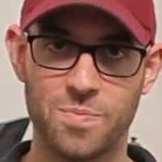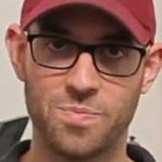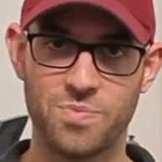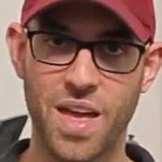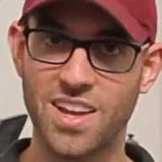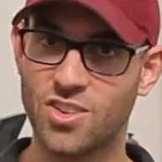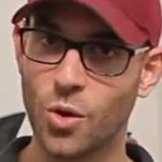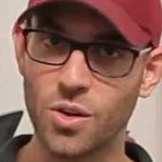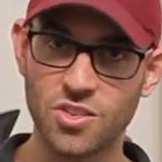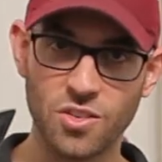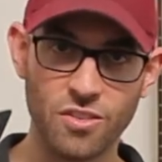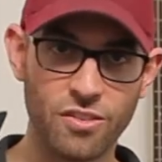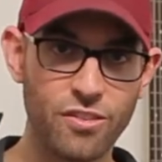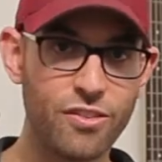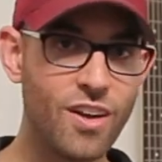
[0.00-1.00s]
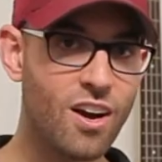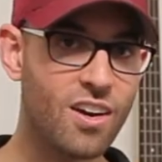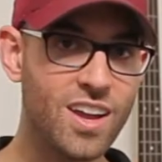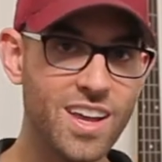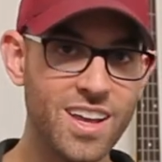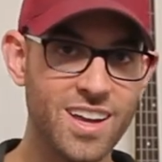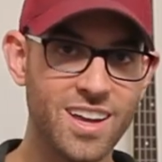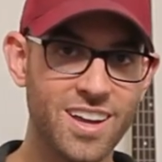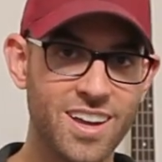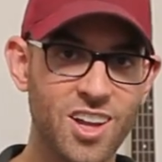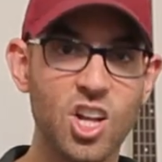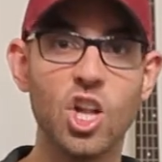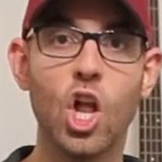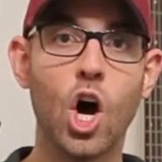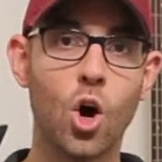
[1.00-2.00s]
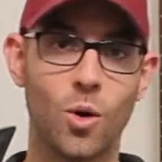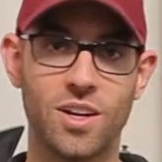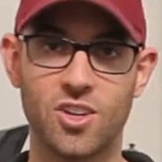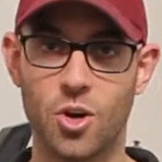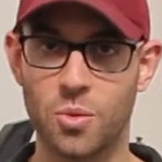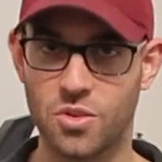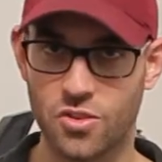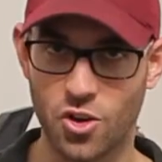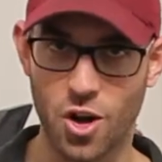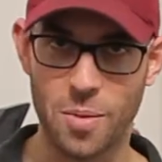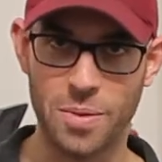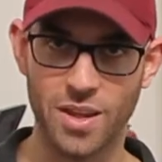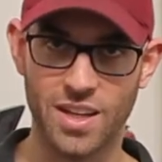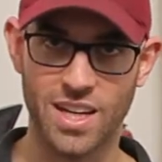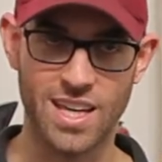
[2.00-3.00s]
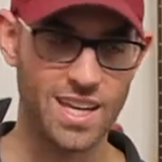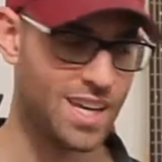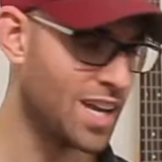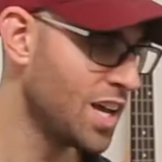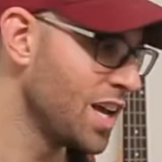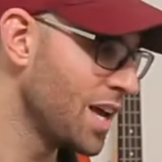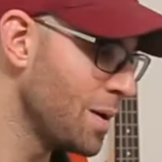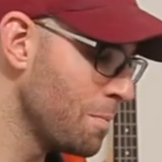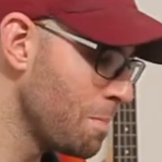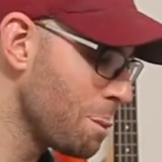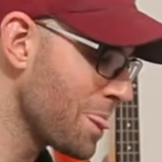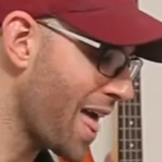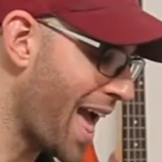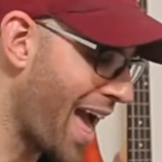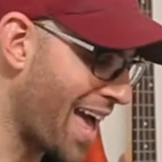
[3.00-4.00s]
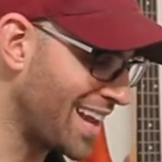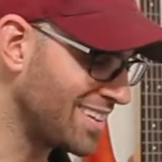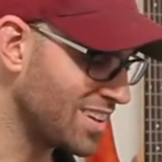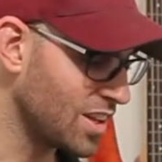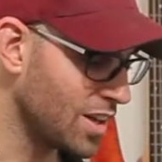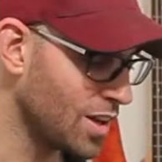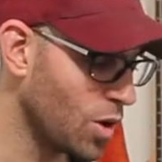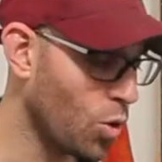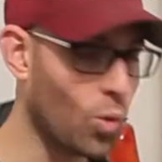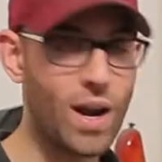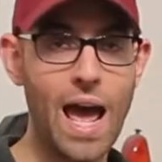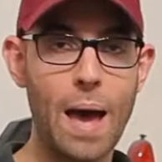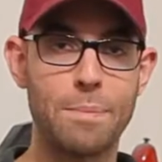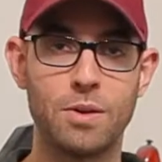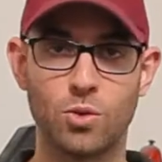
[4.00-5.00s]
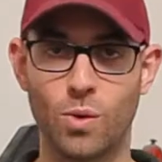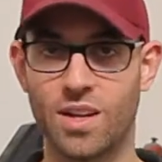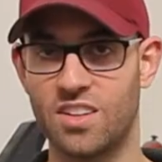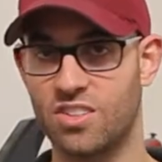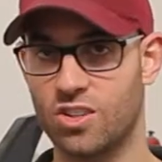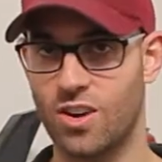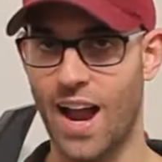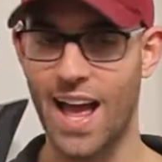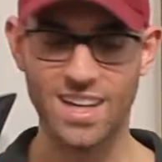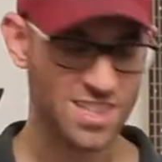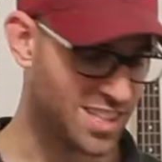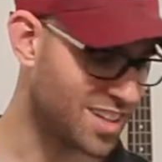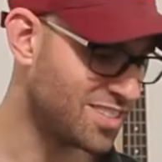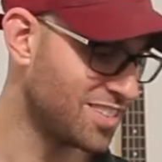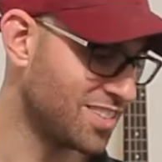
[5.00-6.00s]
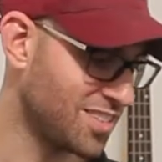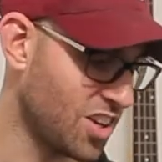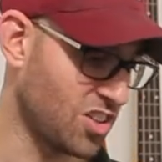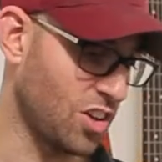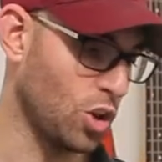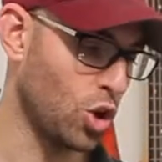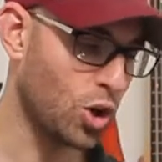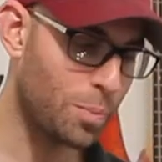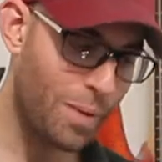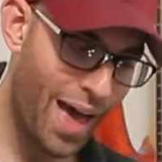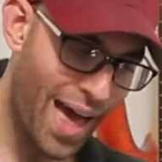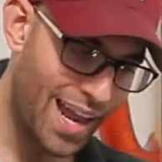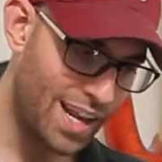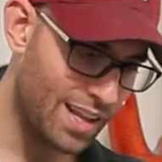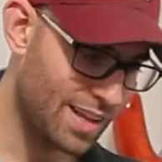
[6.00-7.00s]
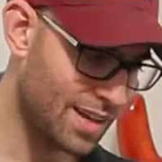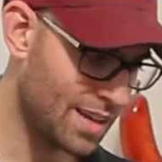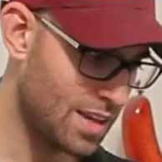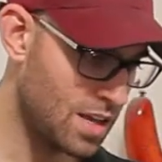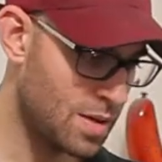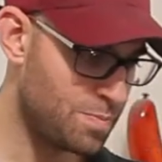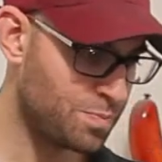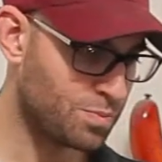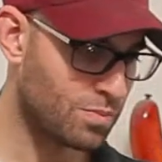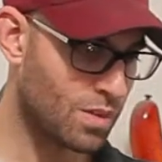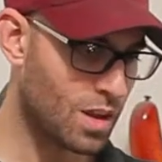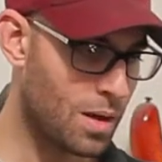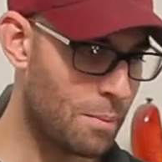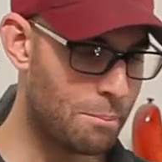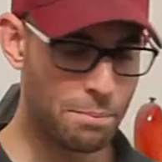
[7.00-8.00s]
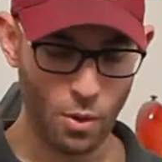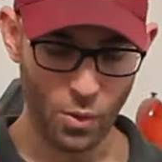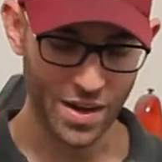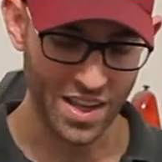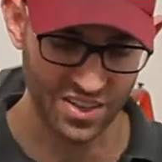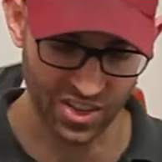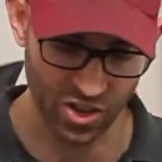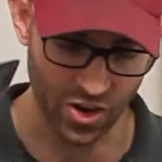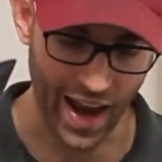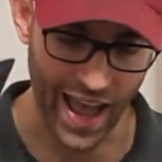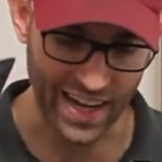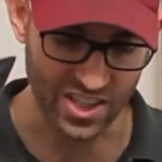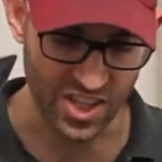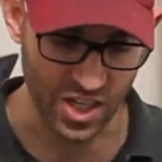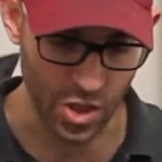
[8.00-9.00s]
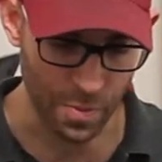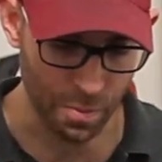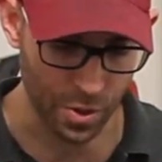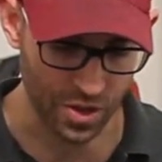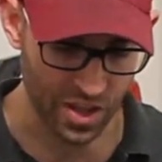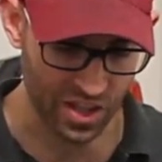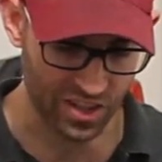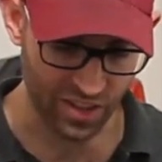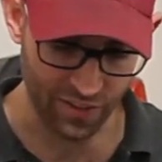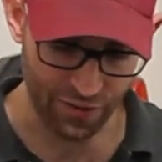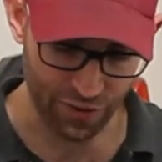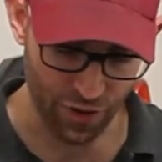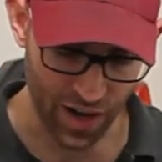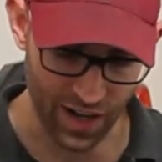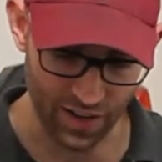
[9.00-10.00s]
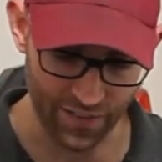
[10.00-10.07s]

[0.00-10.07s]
And so it's very low in terms of durability. And what happens when it's scratched? It doesn't just look bad, but when it's scratched and you put this in front of